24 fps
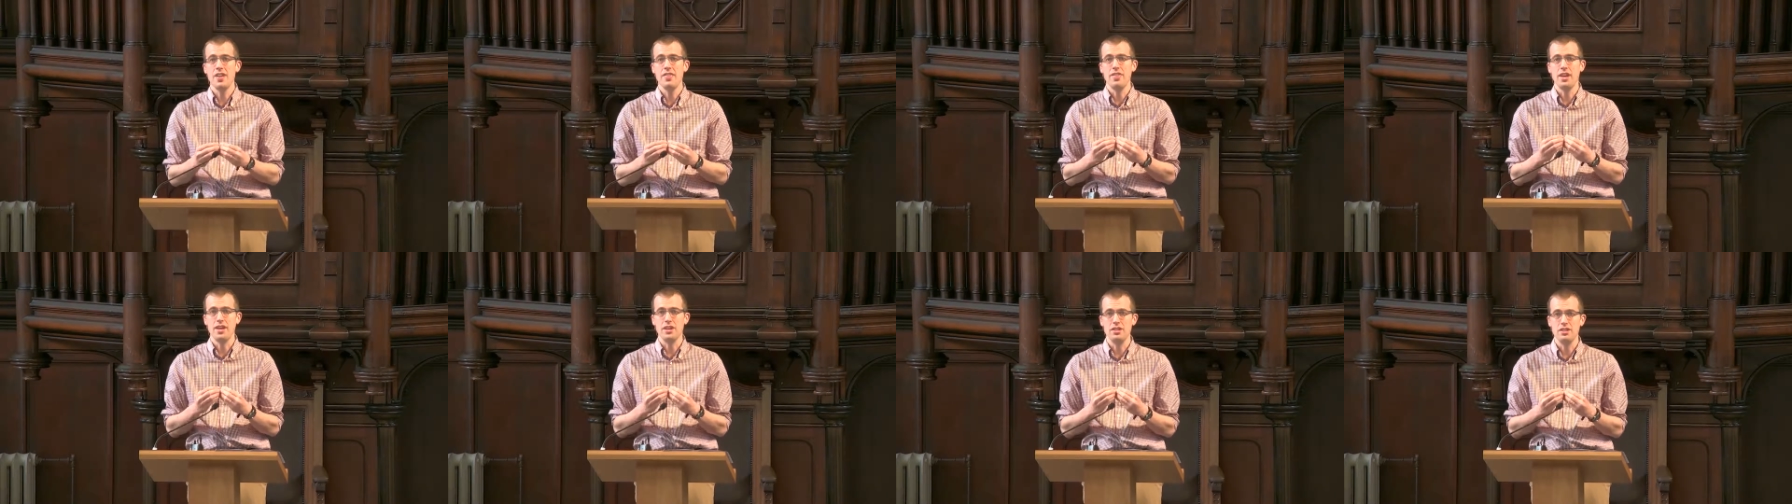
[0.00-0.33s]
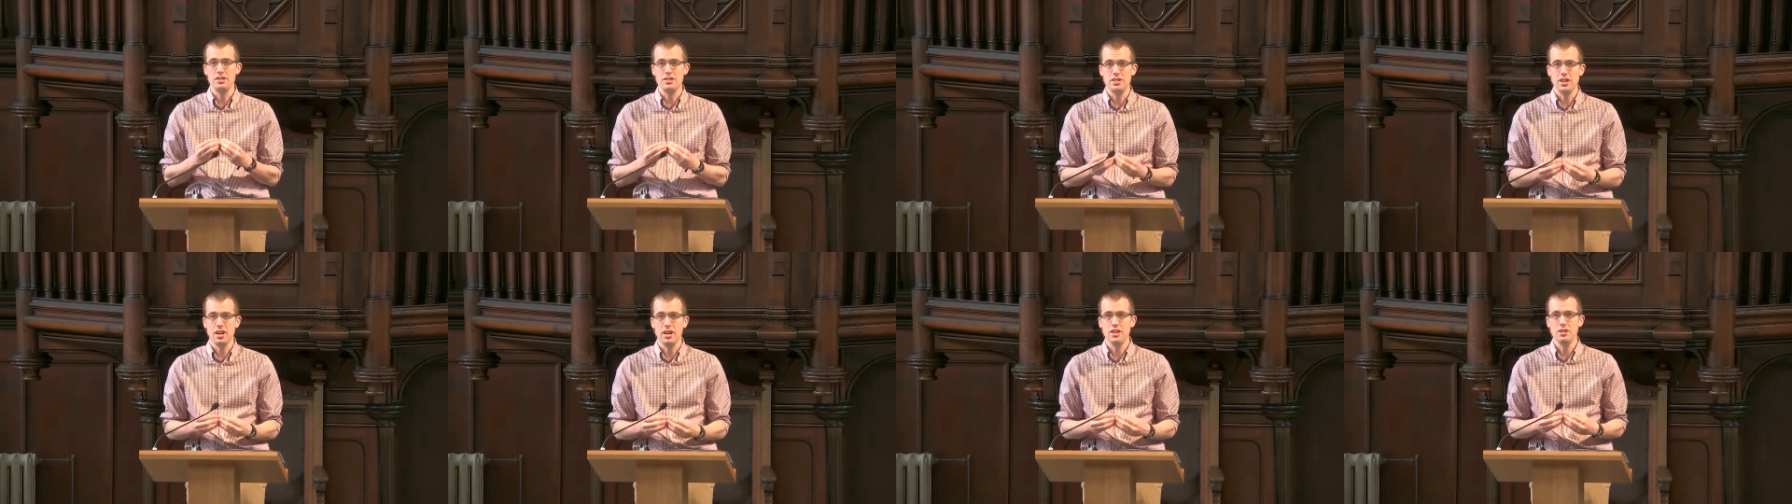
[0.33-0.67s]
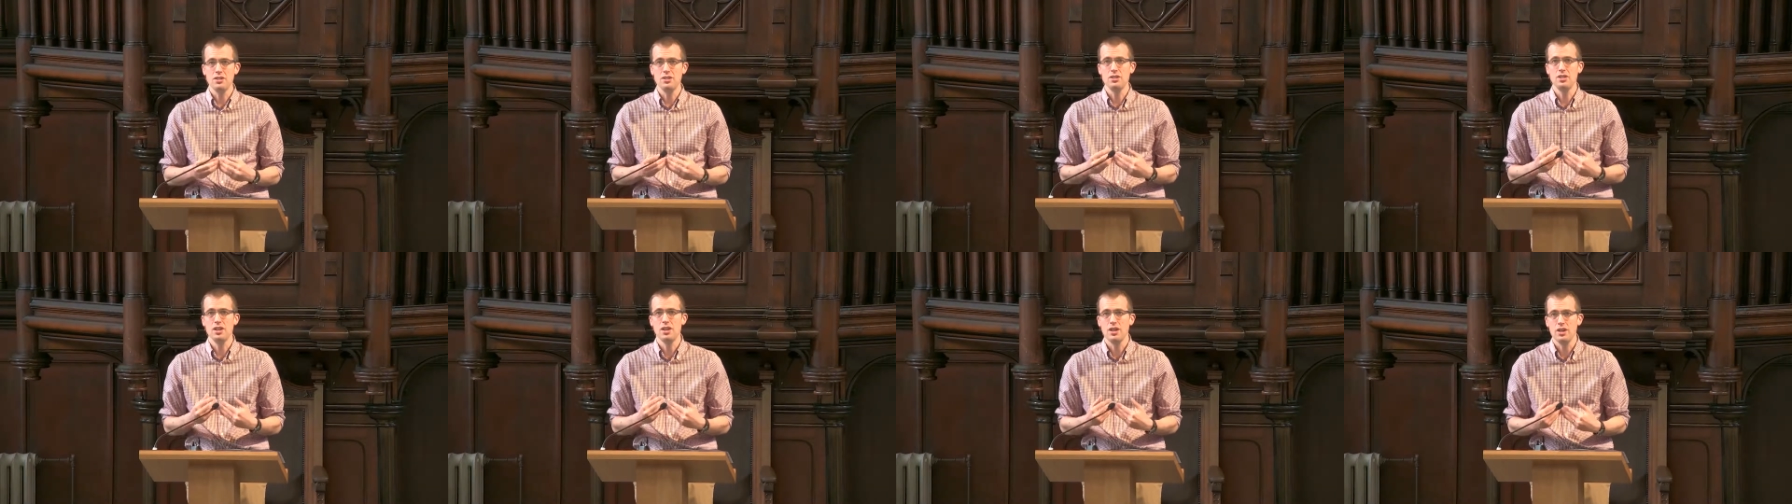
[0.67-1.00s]
that
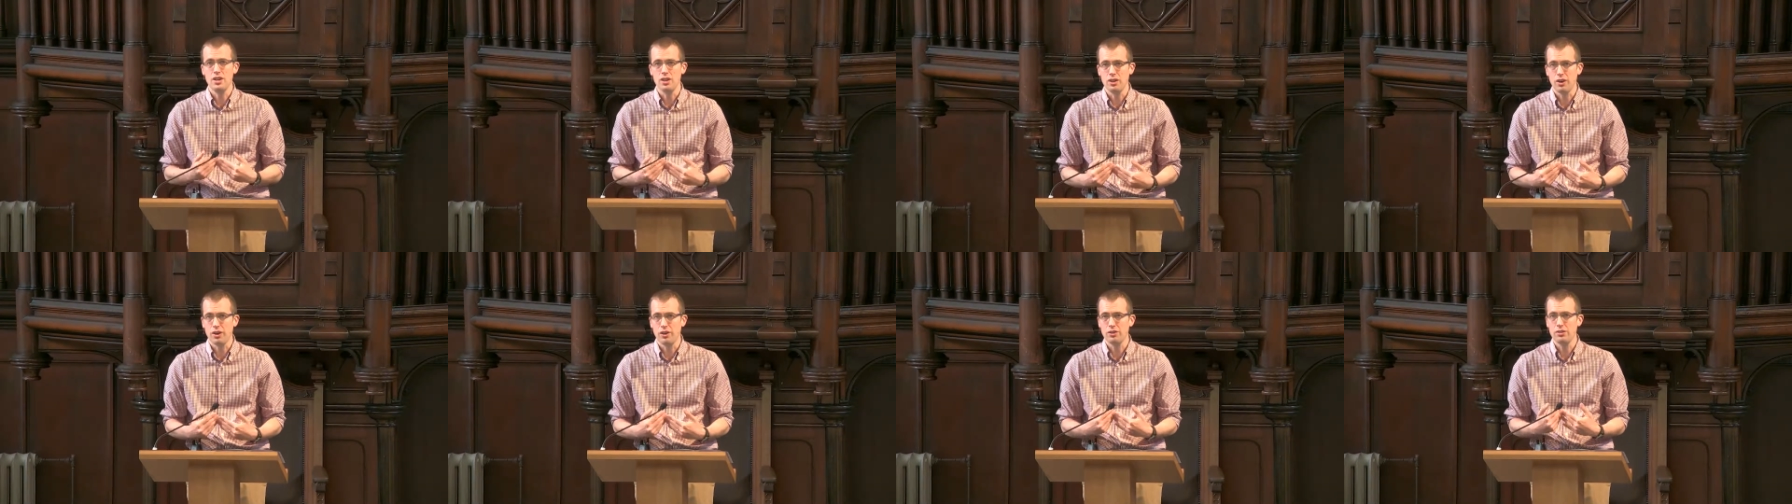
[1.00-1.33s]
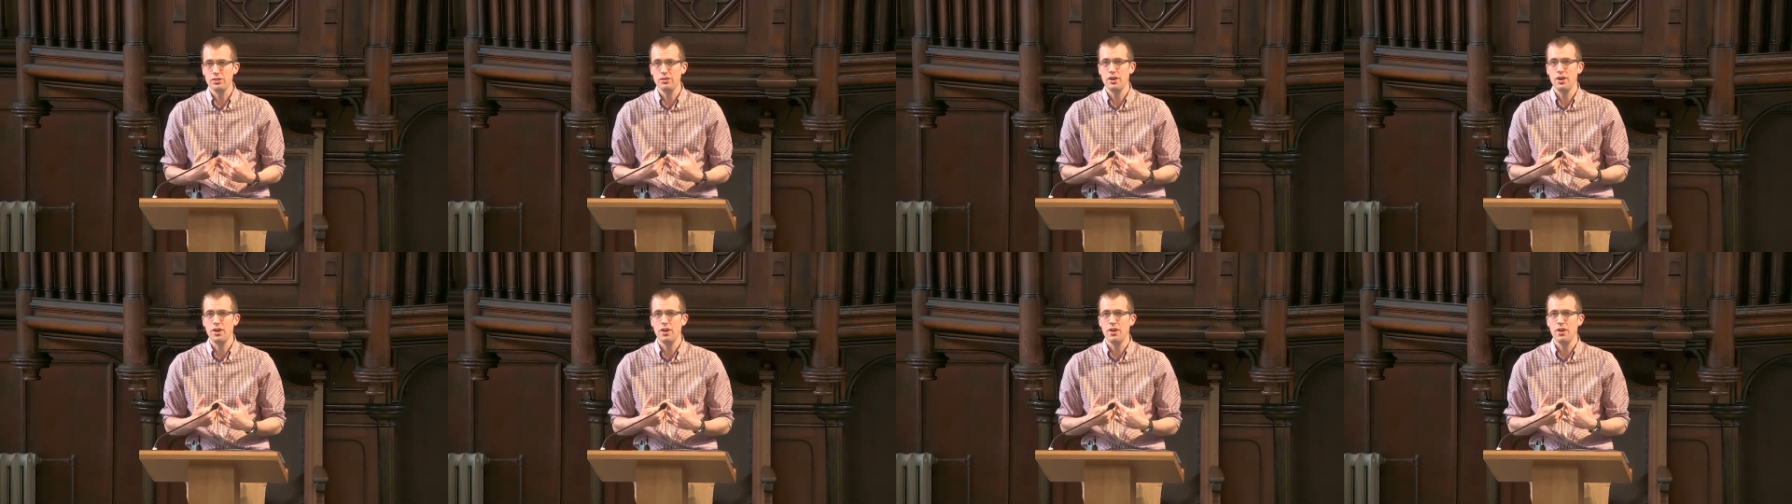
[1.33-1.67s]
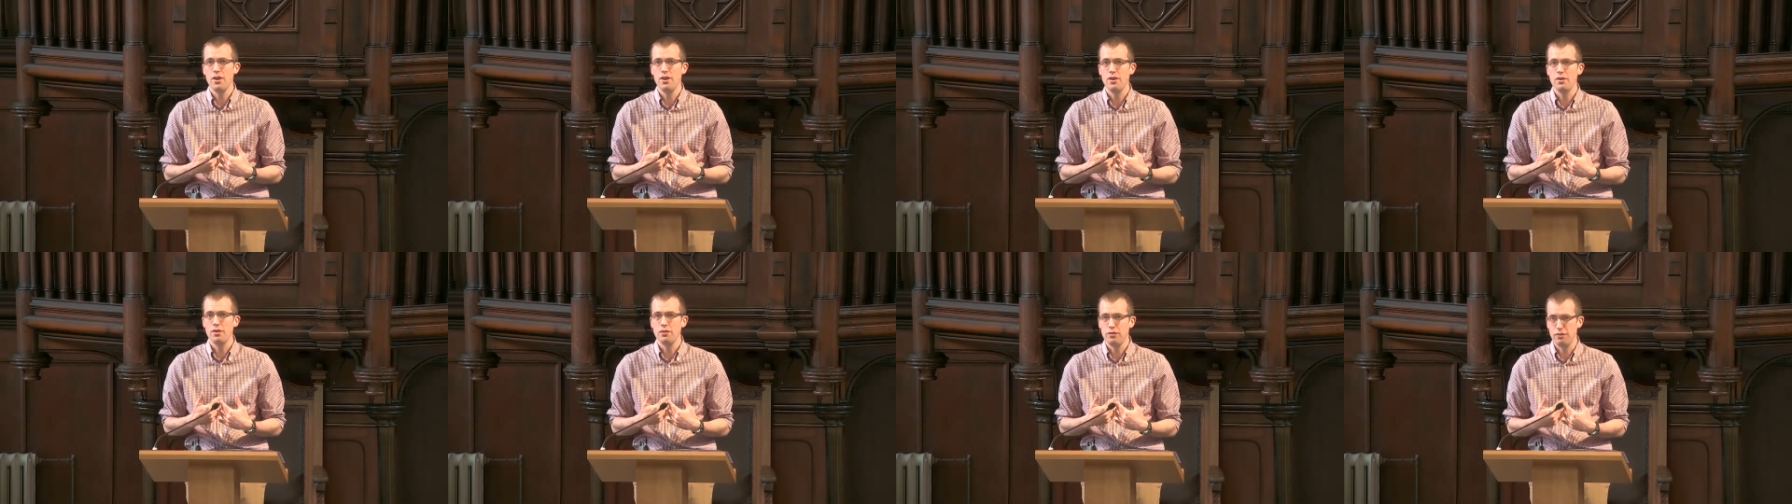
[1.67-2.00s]
does not
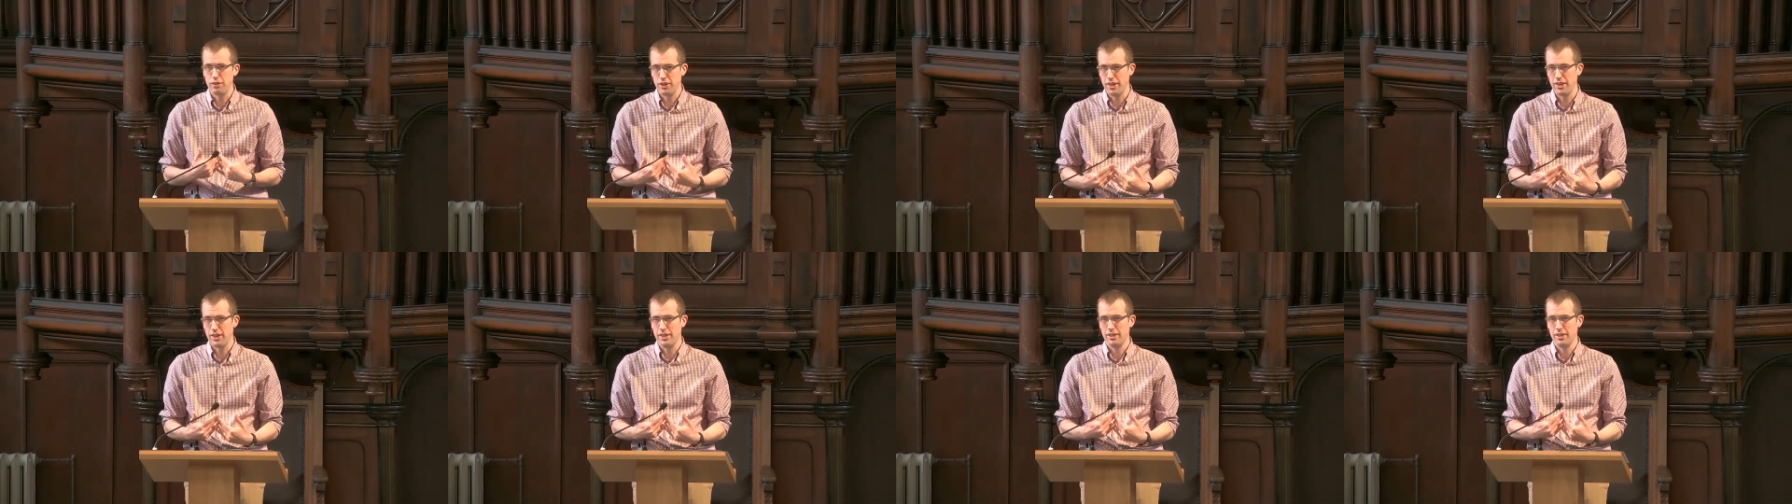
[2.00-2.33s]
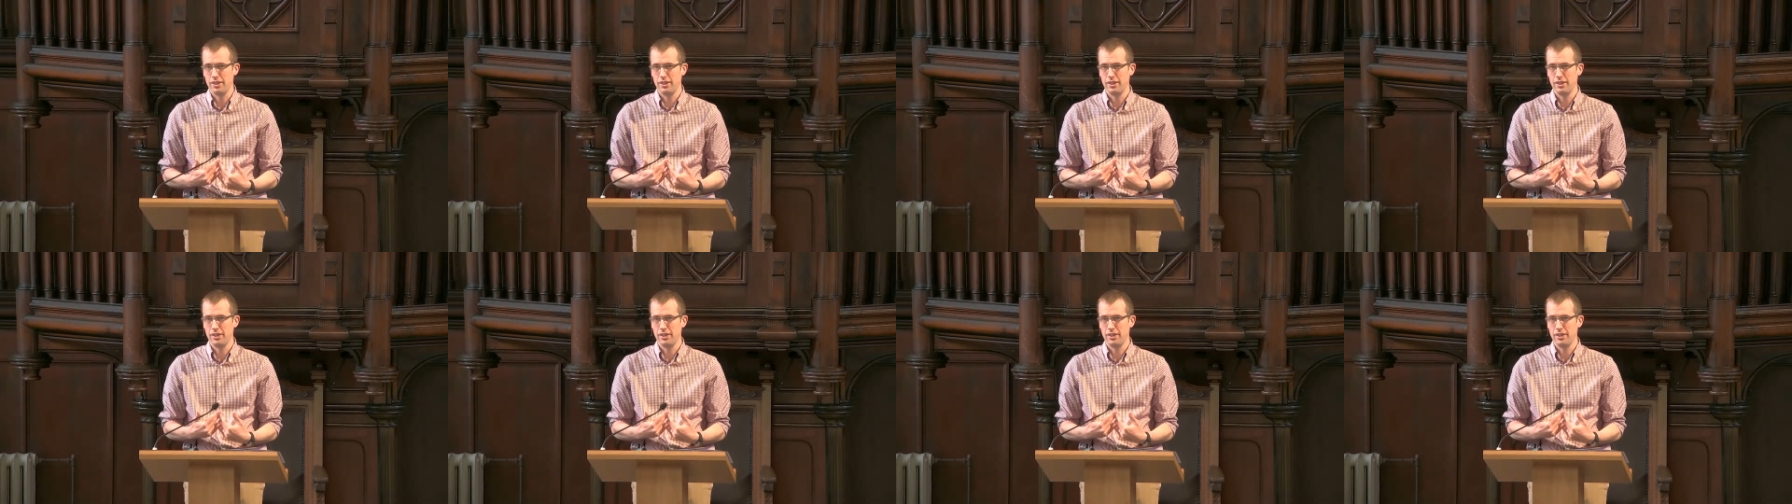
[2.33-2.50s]
fail,